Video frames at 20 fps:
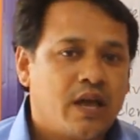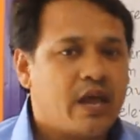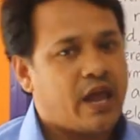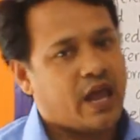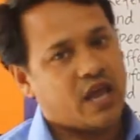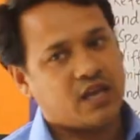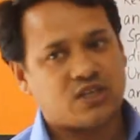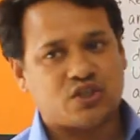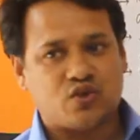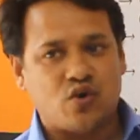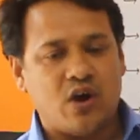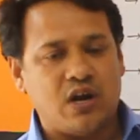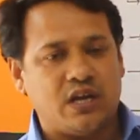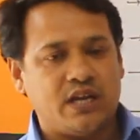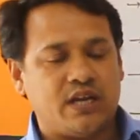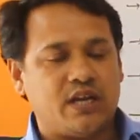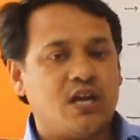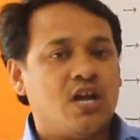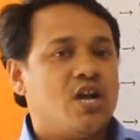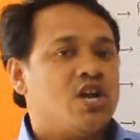
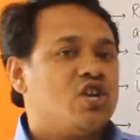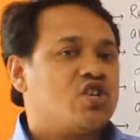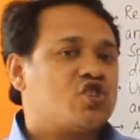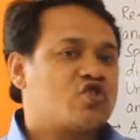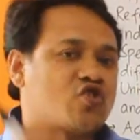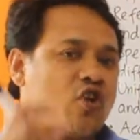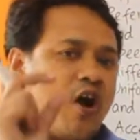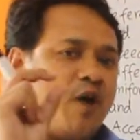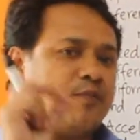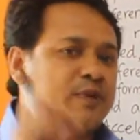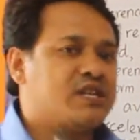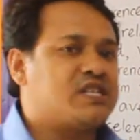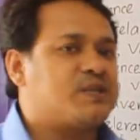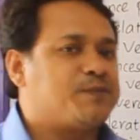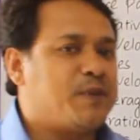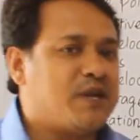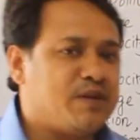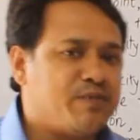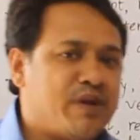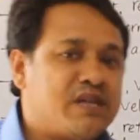Actually, term
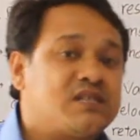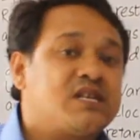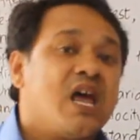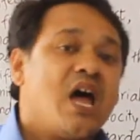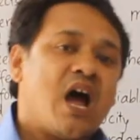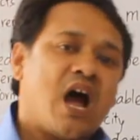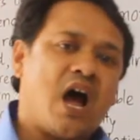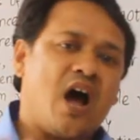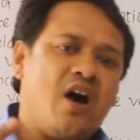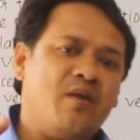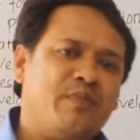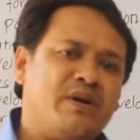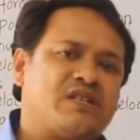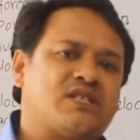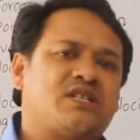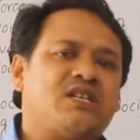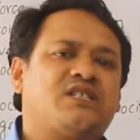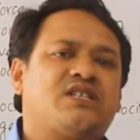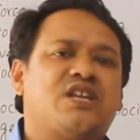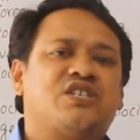speed means how
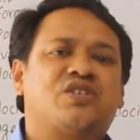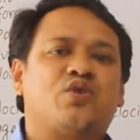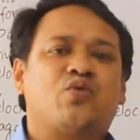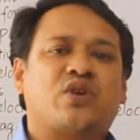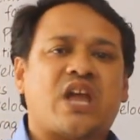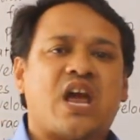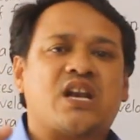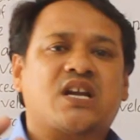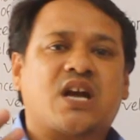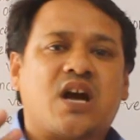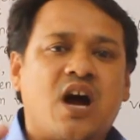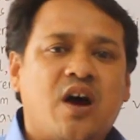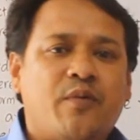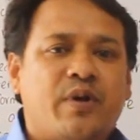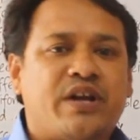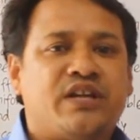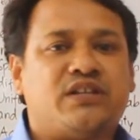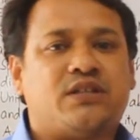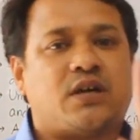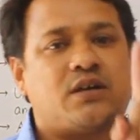much distance you can cover
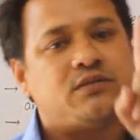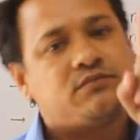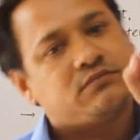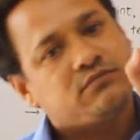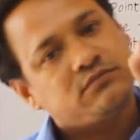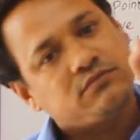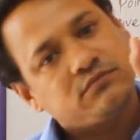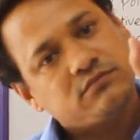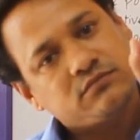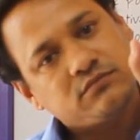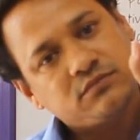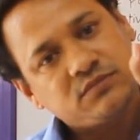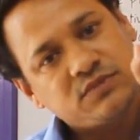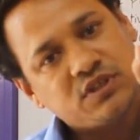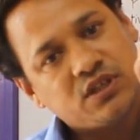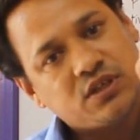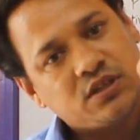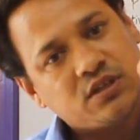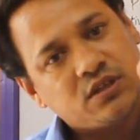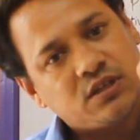in the
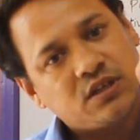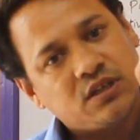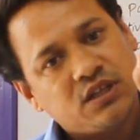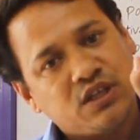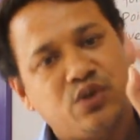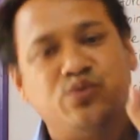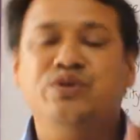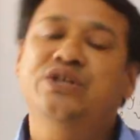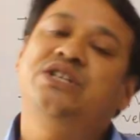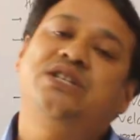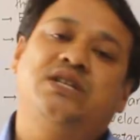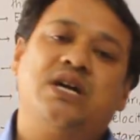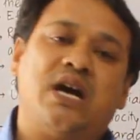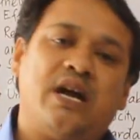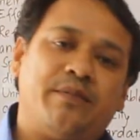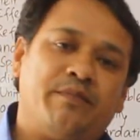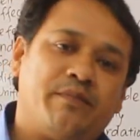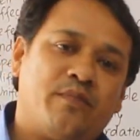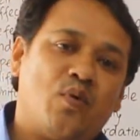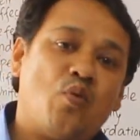unit
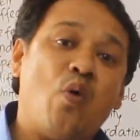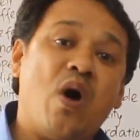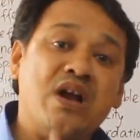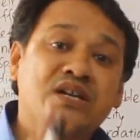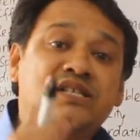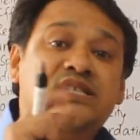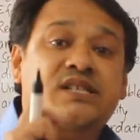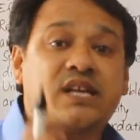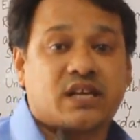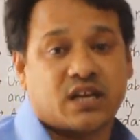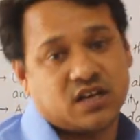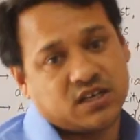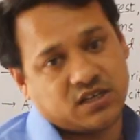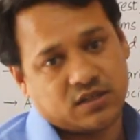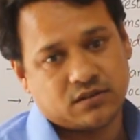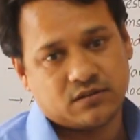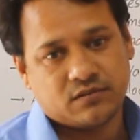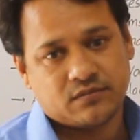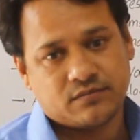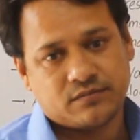time, 1 second.
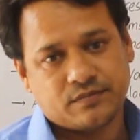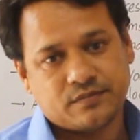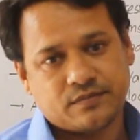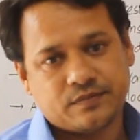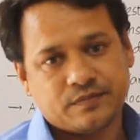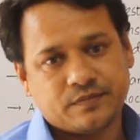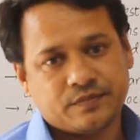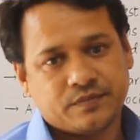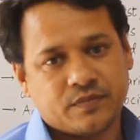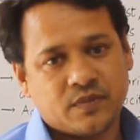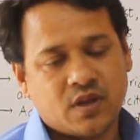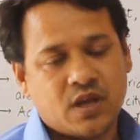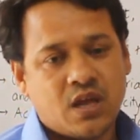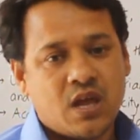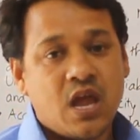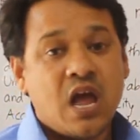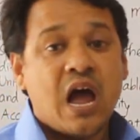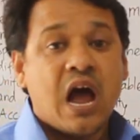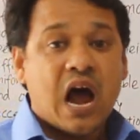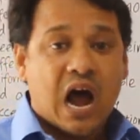
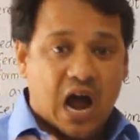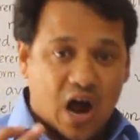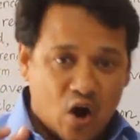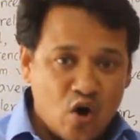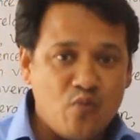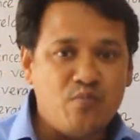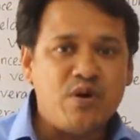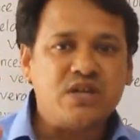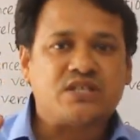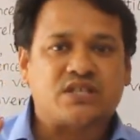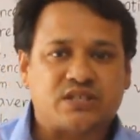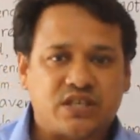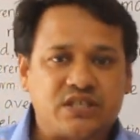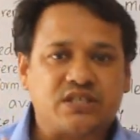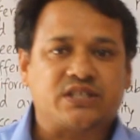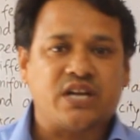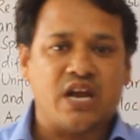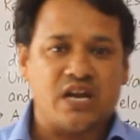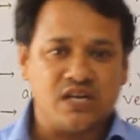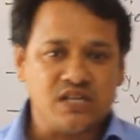How much
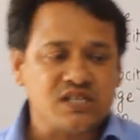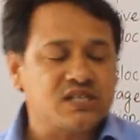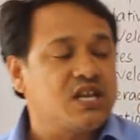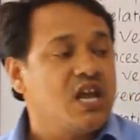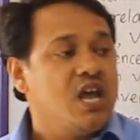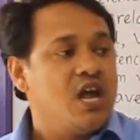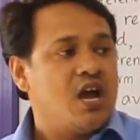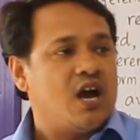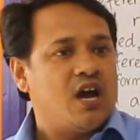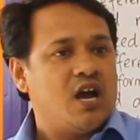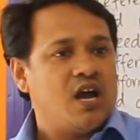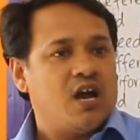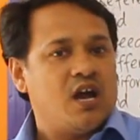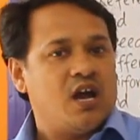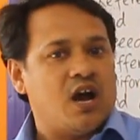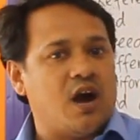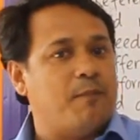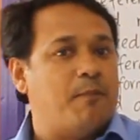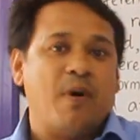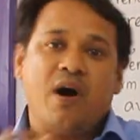distance
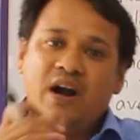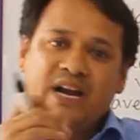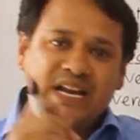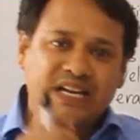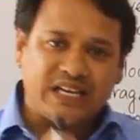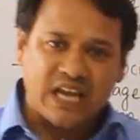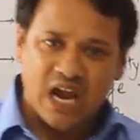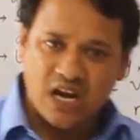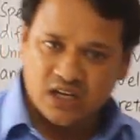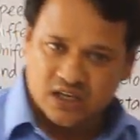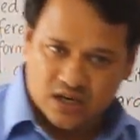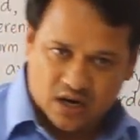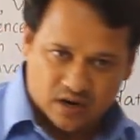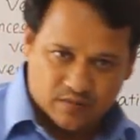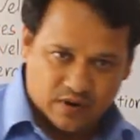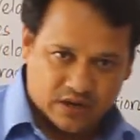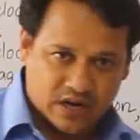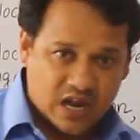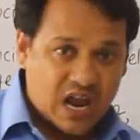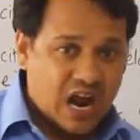a body can
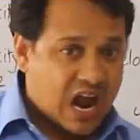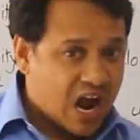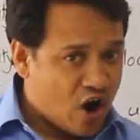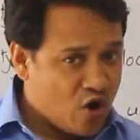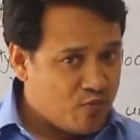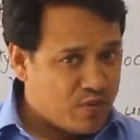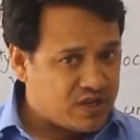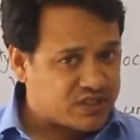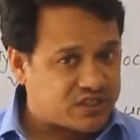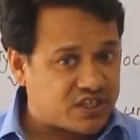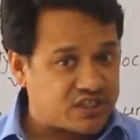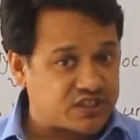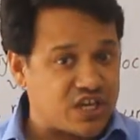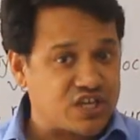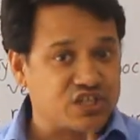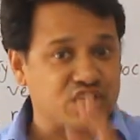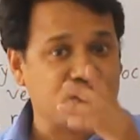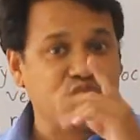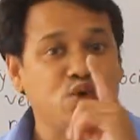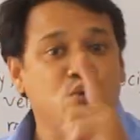cover, how much
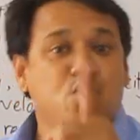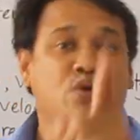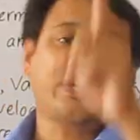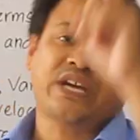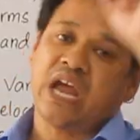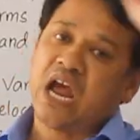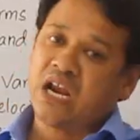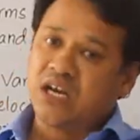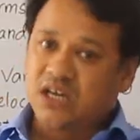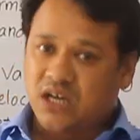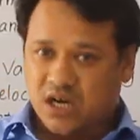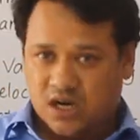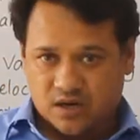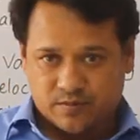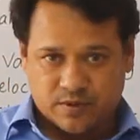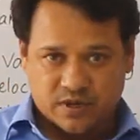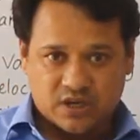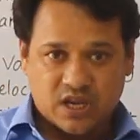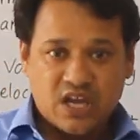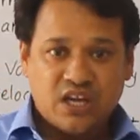distance you can
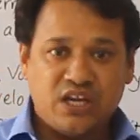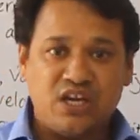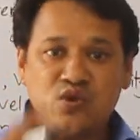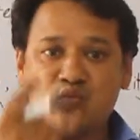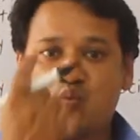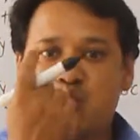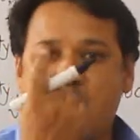cover in